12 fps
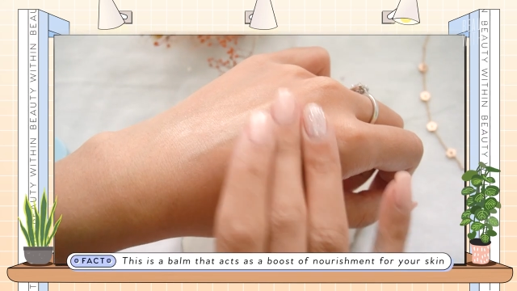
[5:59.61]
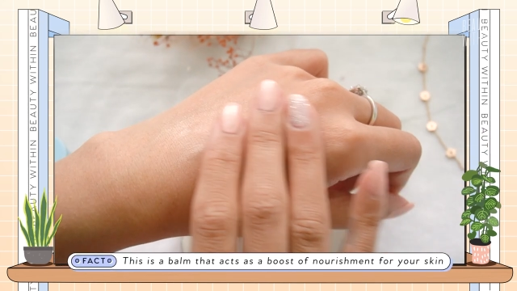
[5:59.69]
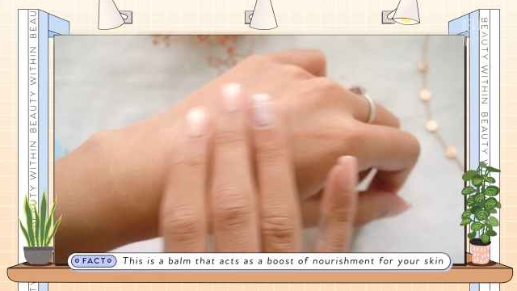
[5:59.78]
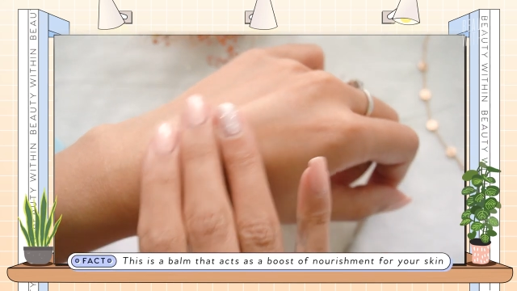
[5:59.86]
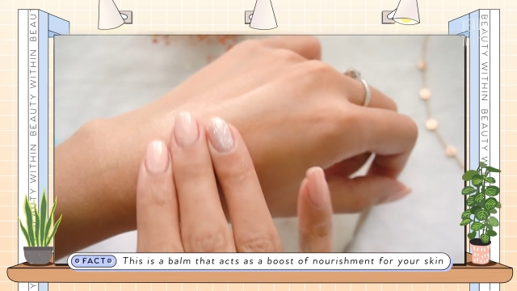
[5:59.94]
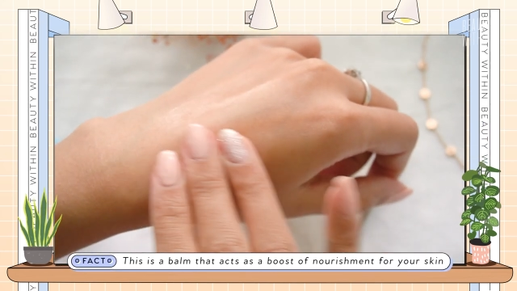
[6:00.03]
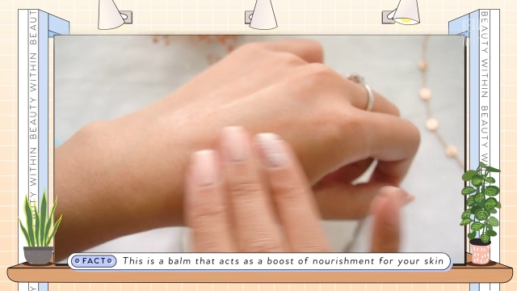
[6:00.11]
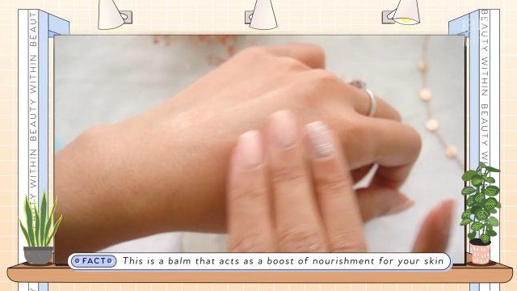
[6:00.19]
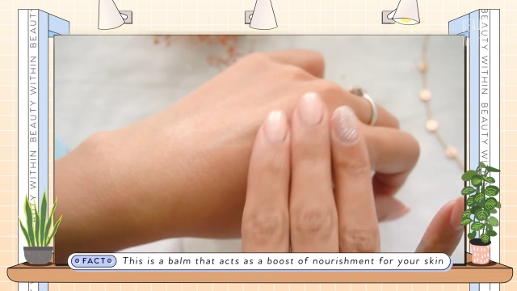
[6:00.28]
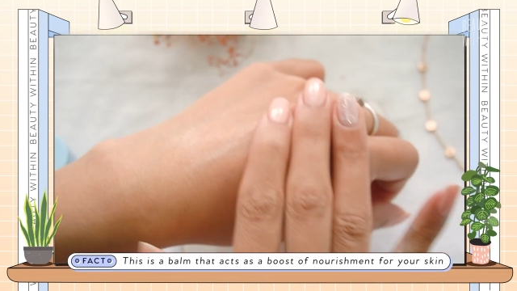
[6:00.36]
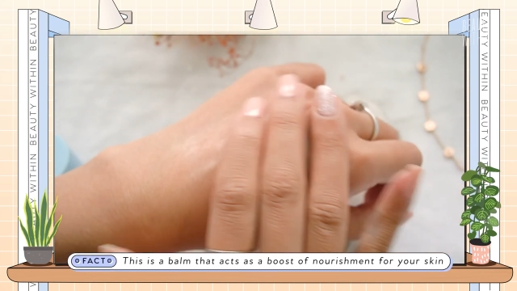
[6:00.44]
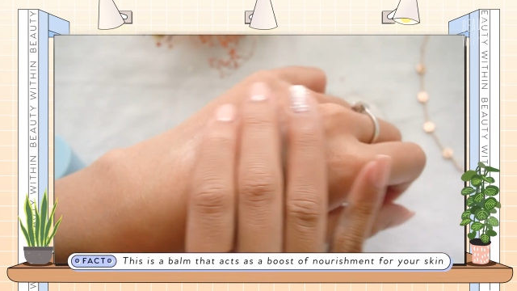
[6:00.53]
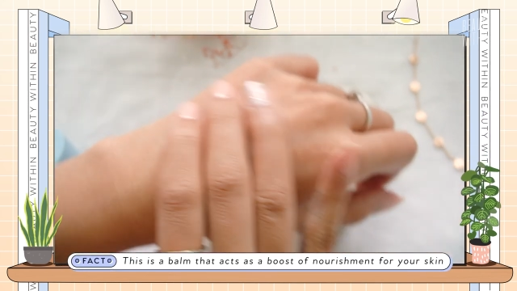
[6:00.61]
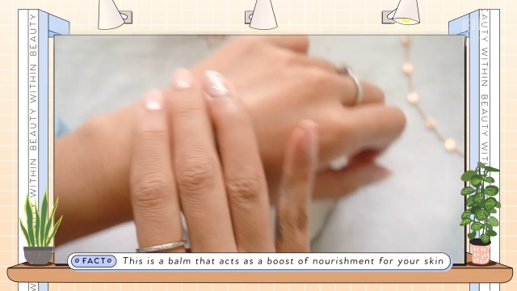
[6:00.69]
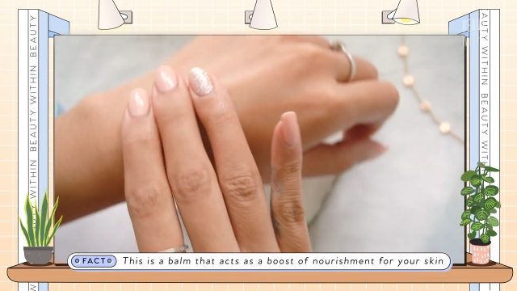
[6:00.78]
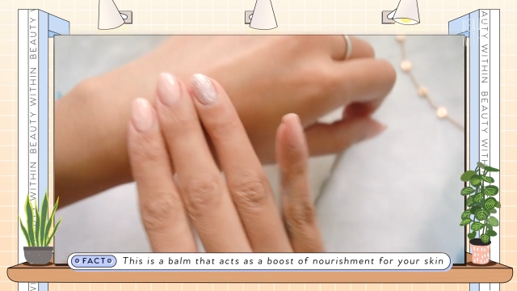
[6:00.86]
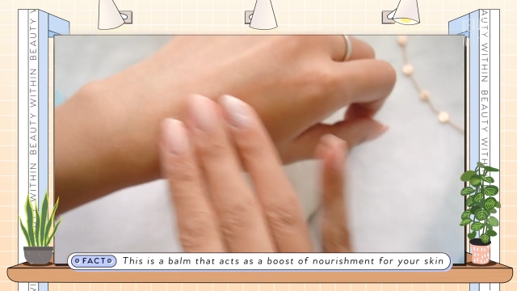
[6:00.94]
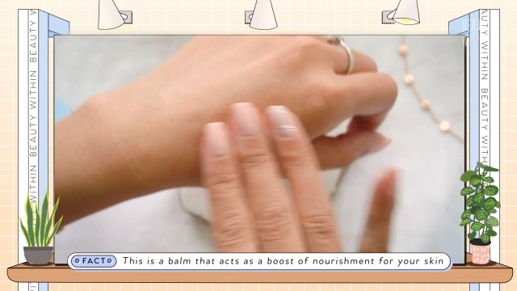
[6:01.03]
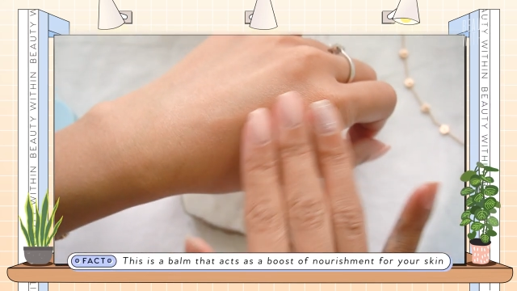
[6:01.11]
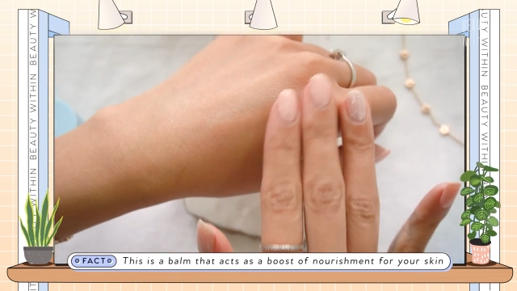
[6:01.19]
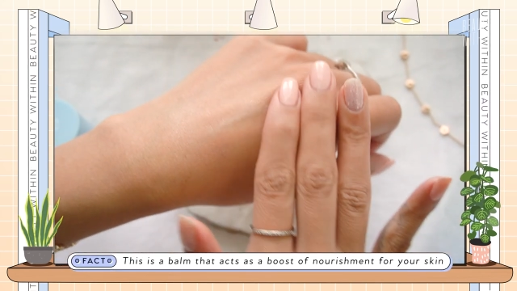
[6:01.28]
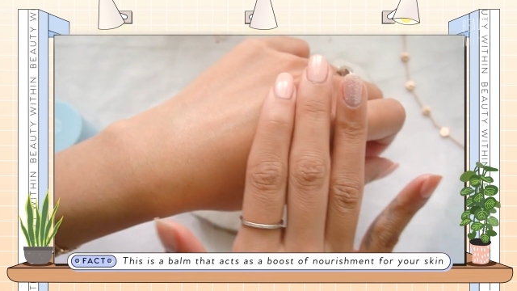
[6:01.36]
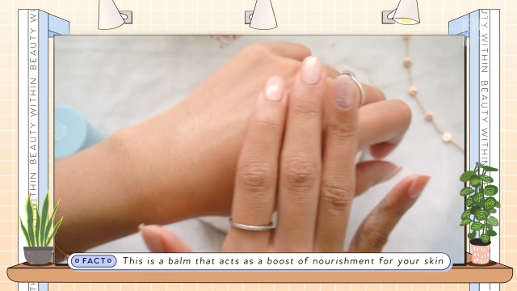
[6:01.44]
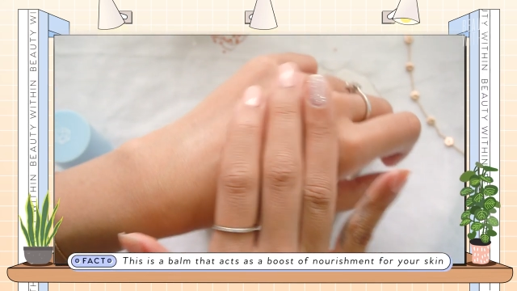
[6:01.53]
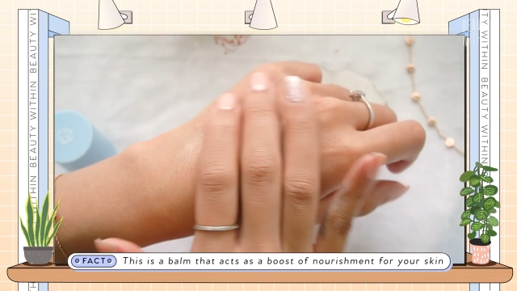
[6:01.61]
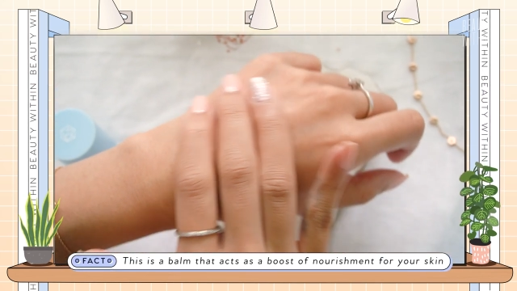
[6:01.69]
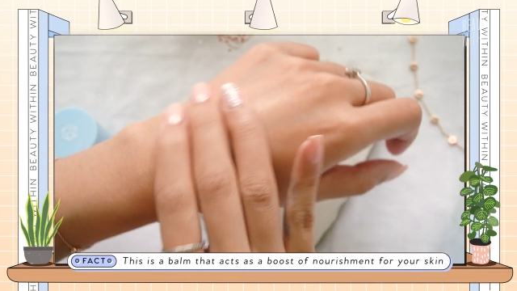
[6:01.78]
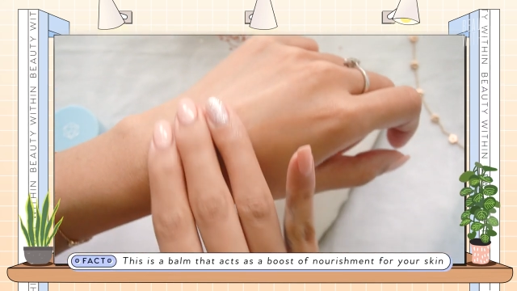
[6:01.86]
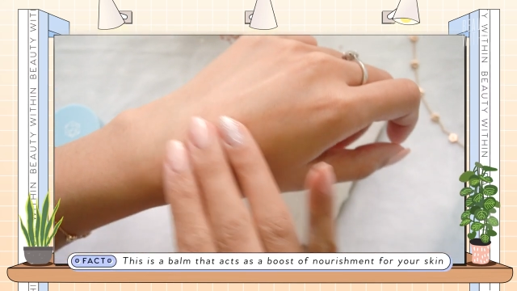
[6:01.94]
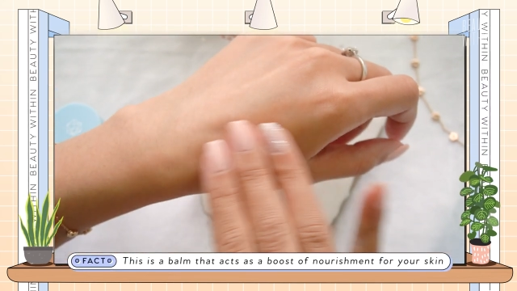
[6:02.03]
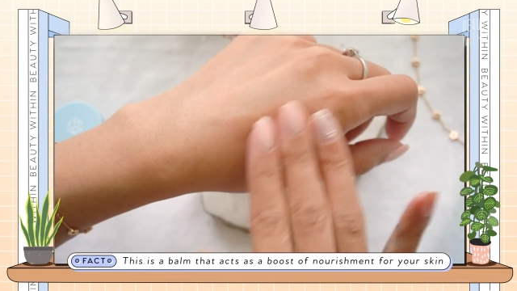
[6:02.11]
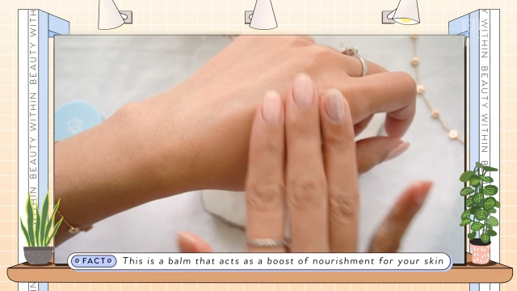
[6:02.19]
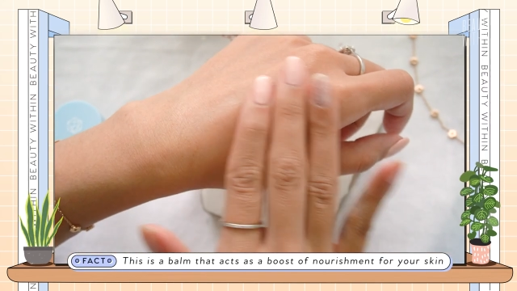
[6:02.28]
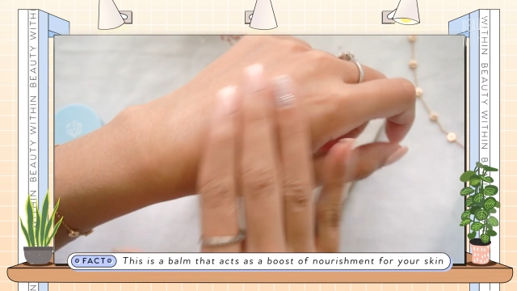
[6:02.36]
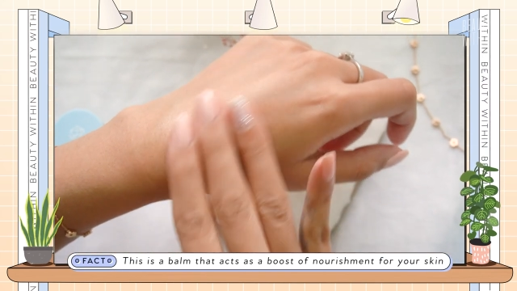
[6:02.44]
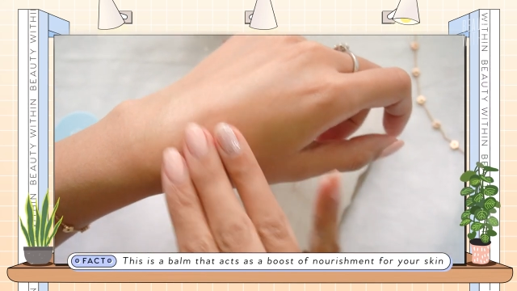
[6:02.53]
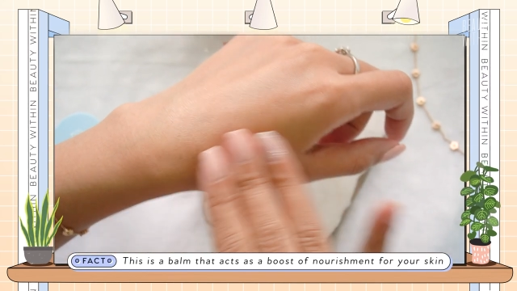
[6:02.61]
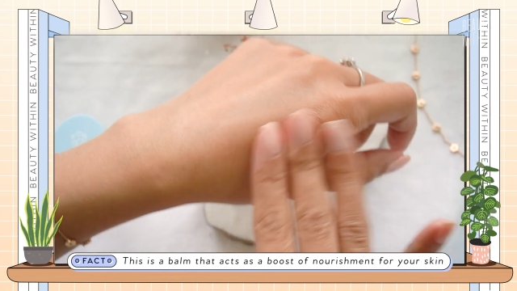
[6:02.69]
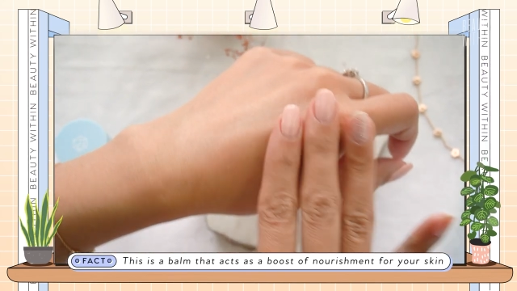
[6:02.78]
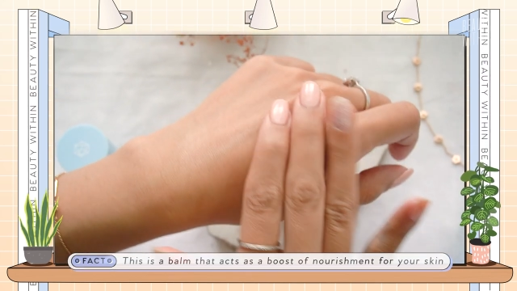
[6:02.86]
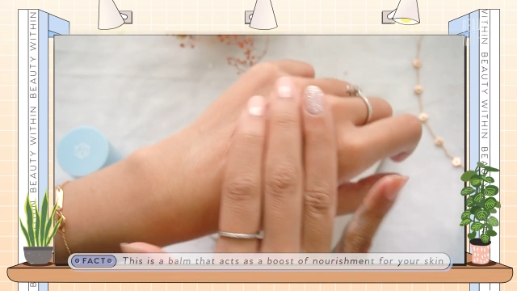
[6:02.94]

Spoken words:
(no speaker visible)